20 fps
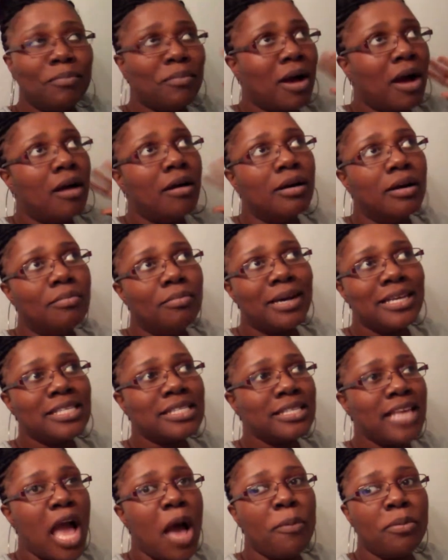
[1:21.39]
I my
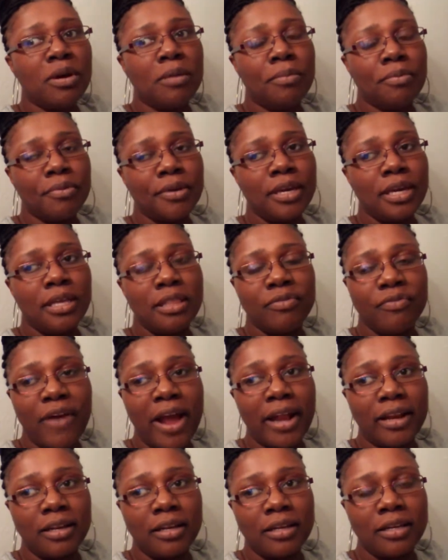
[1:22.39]
scalp could breathe
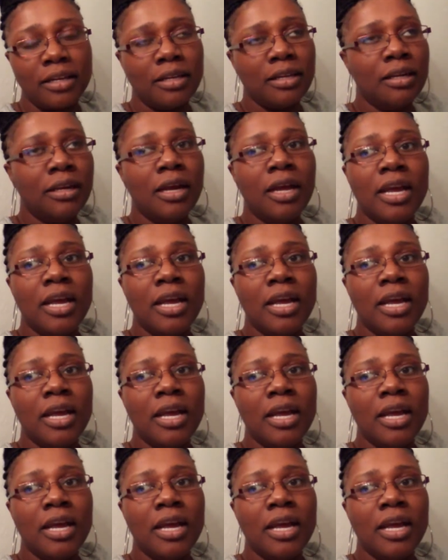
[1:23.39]
finally.